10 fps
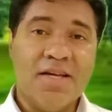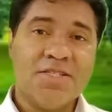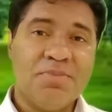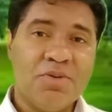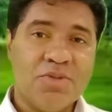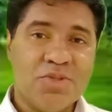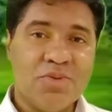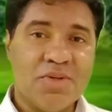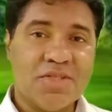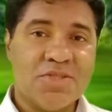Les Brown
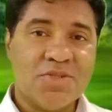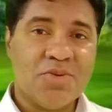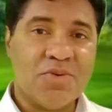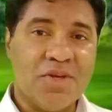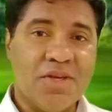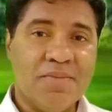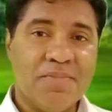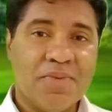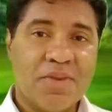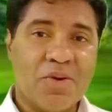told a story
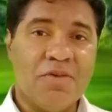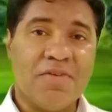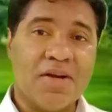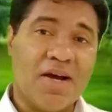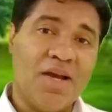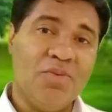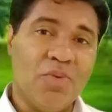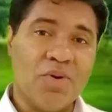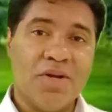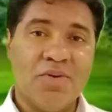of a guy
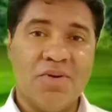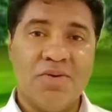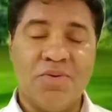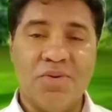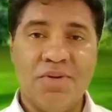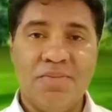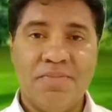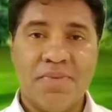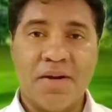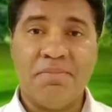walking on the road,
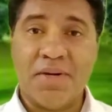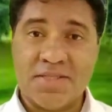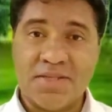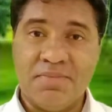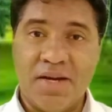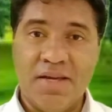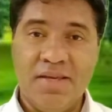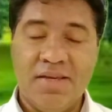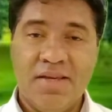a passerby,